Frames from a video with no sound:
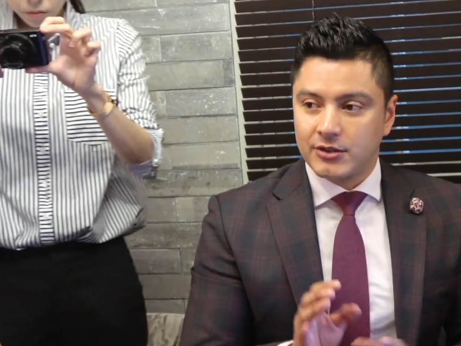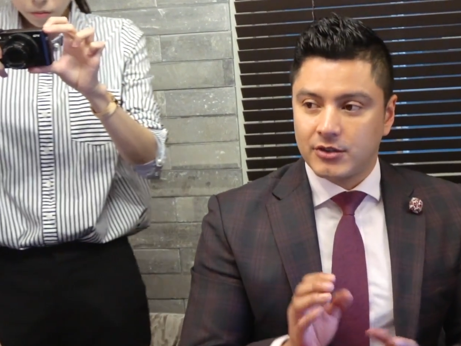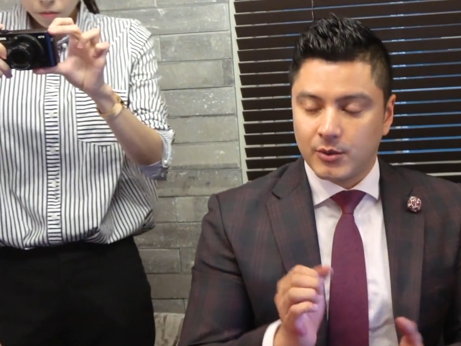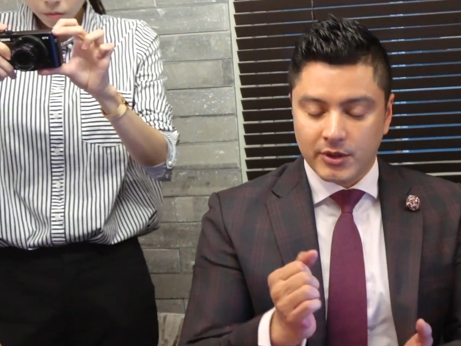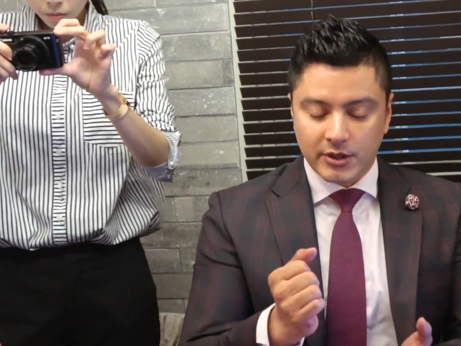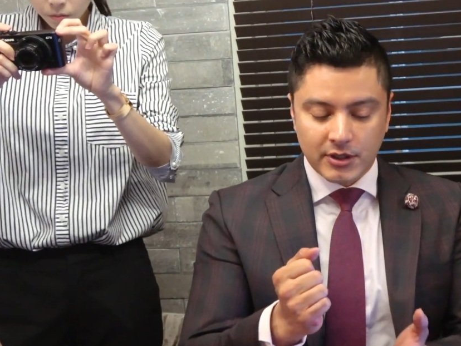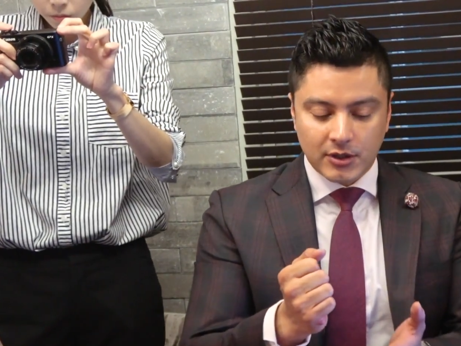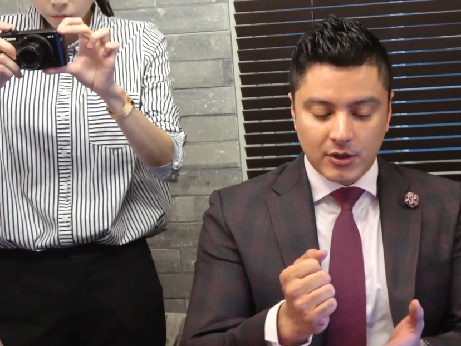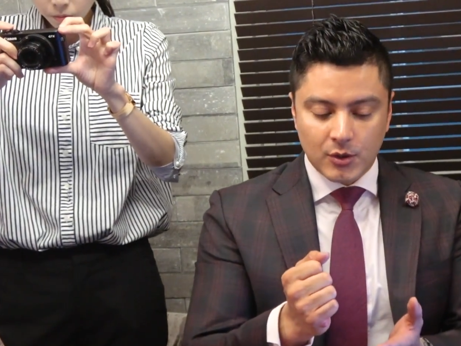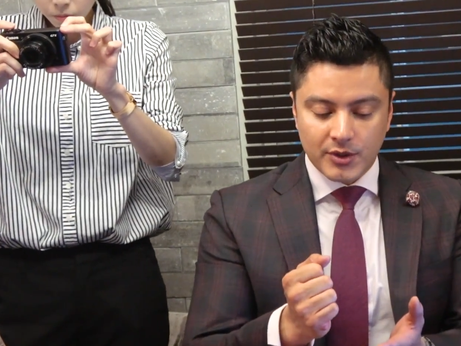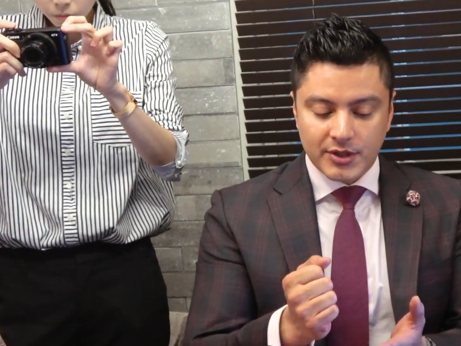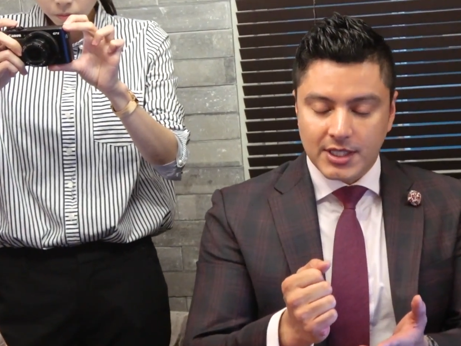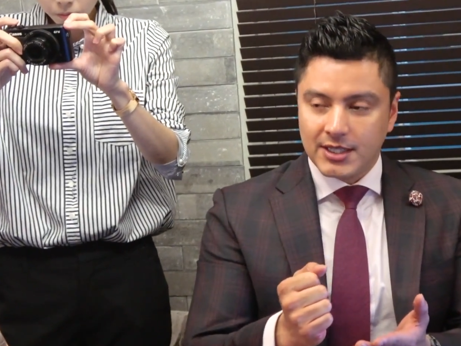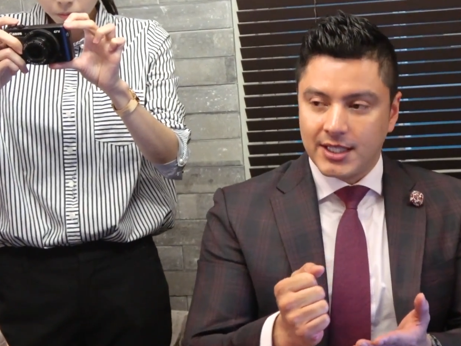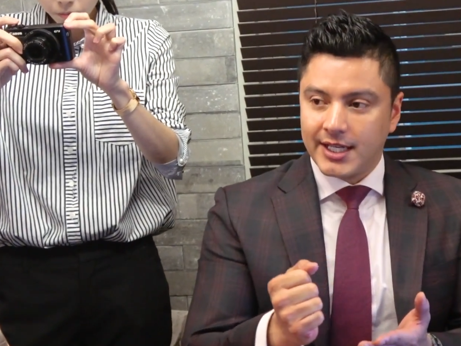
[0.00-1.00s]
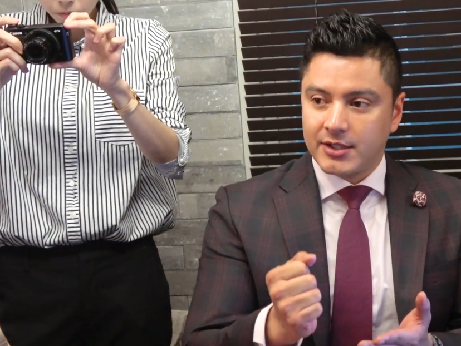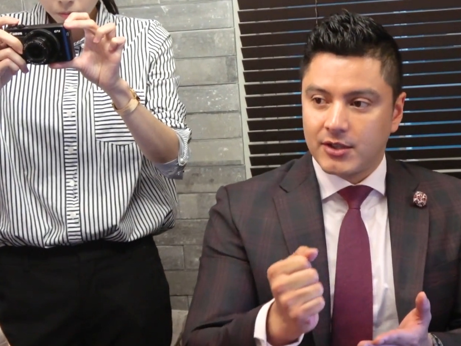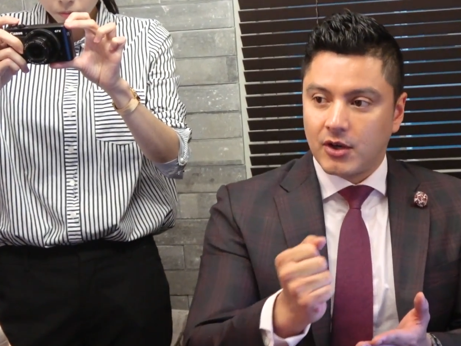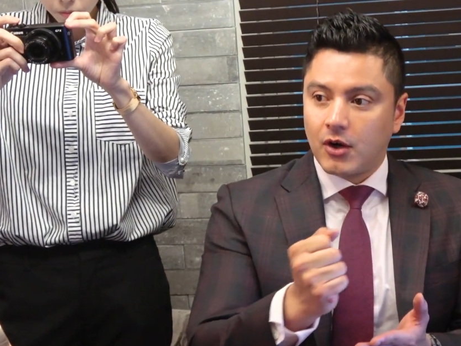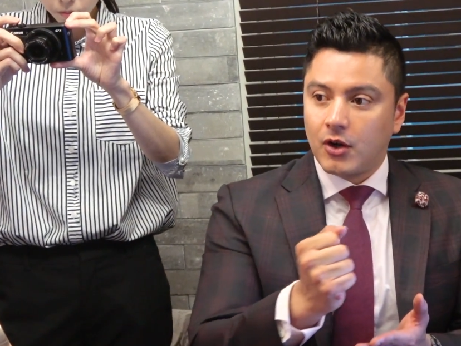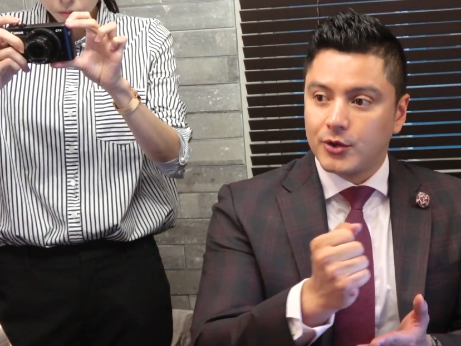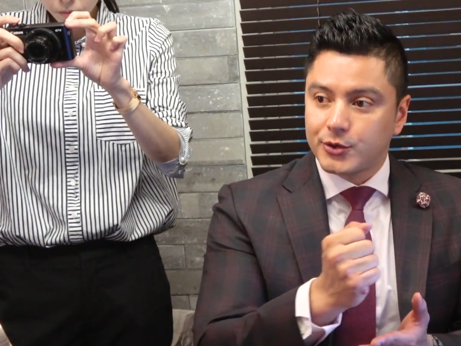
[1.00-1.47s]
So we're going to go with a lighter
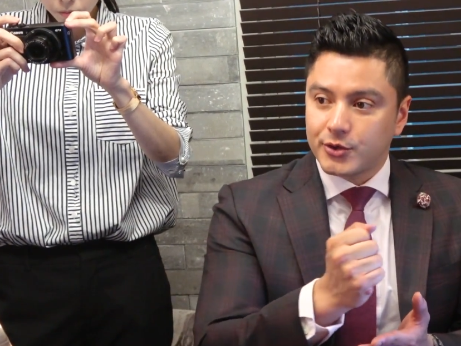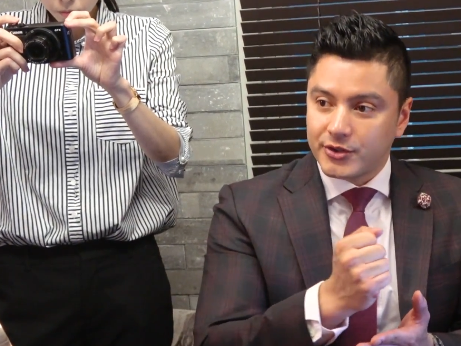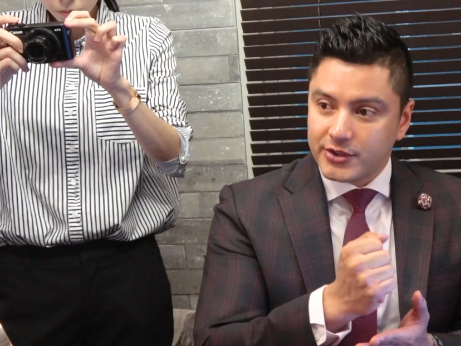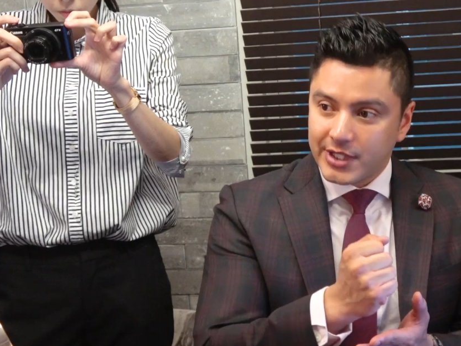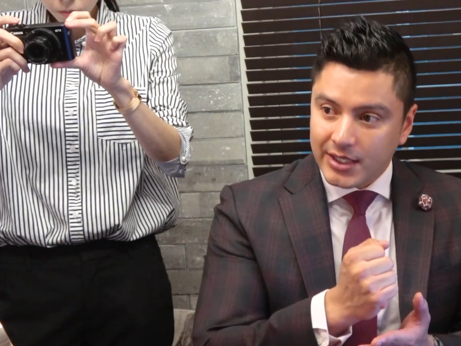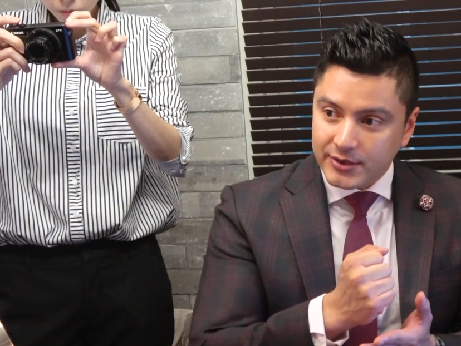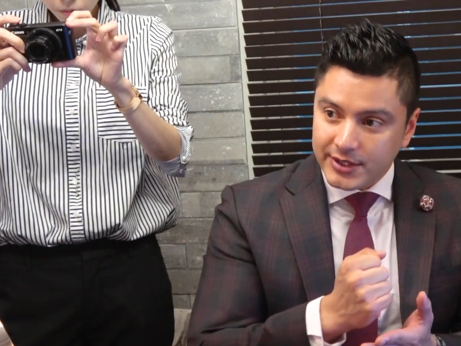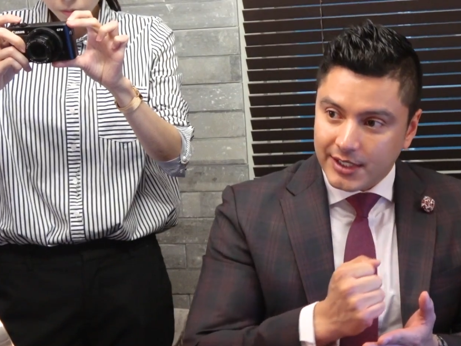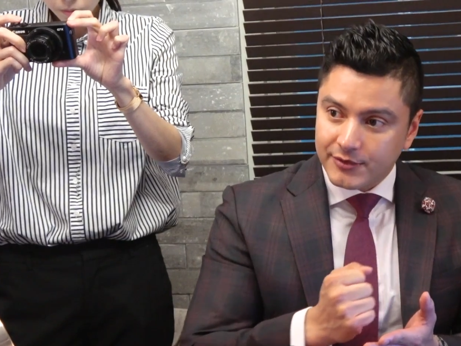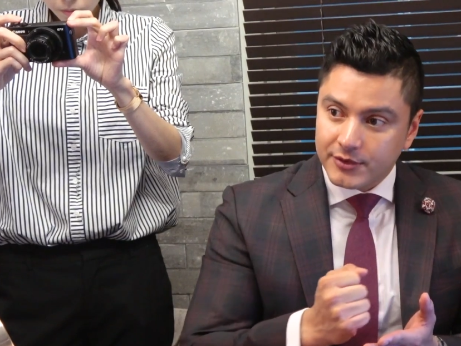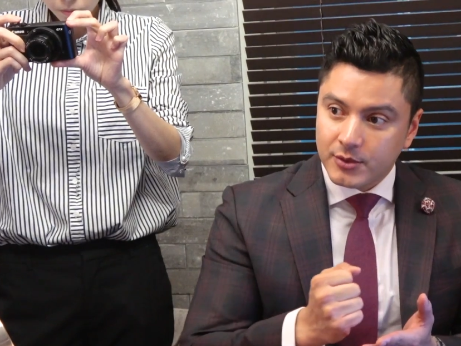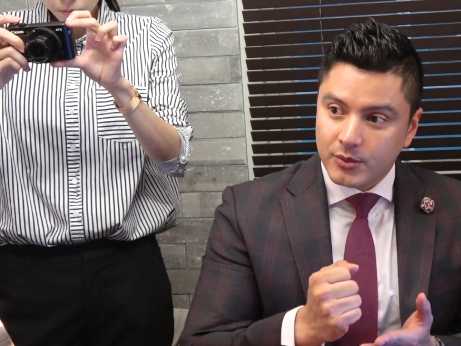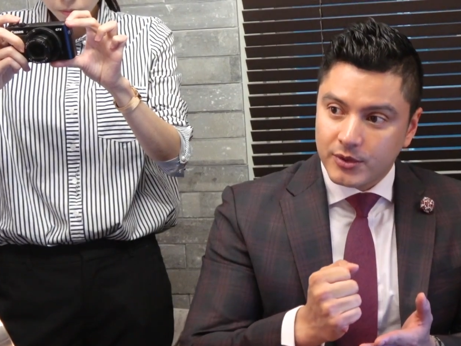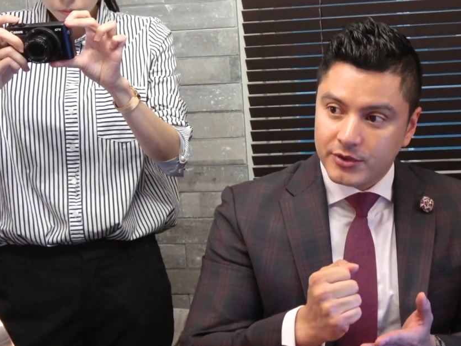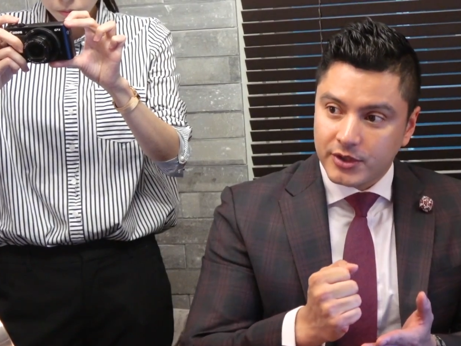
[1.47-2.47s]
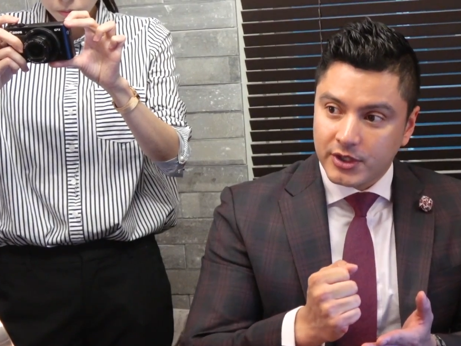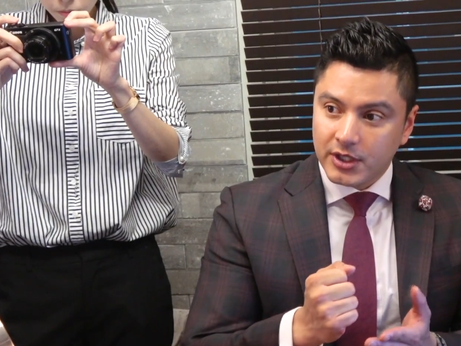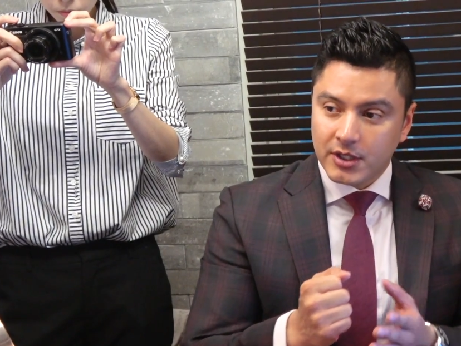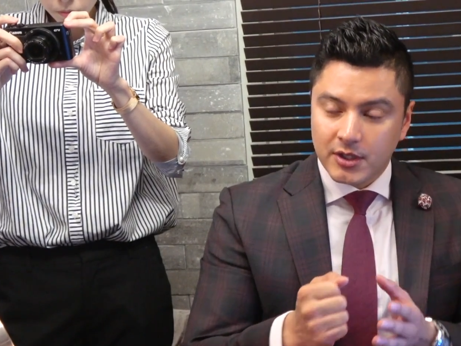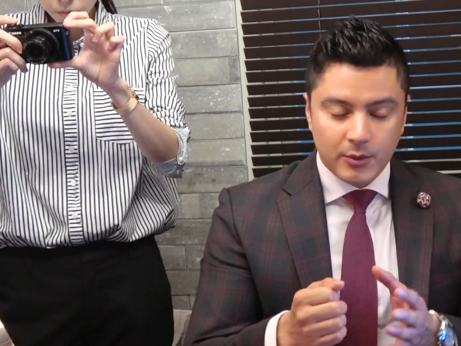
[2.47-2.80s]
ultrasound afterwards,